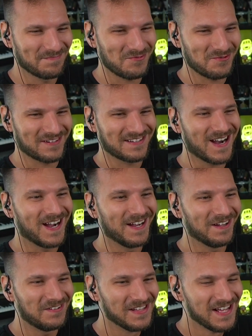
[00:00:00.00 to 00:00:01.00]
Poor
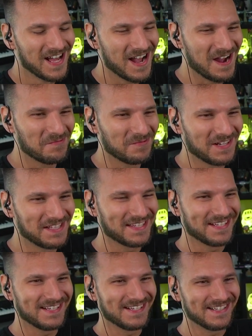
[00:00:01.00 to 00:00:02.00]
Kyle. I'm glad that
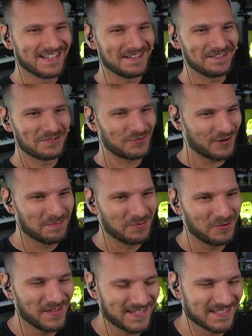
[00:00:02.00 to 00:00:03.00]
he didn't get in trouble.
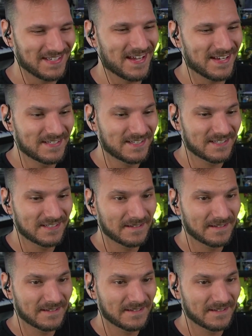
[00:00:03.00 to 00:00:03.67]
Who That's can nice. Tell me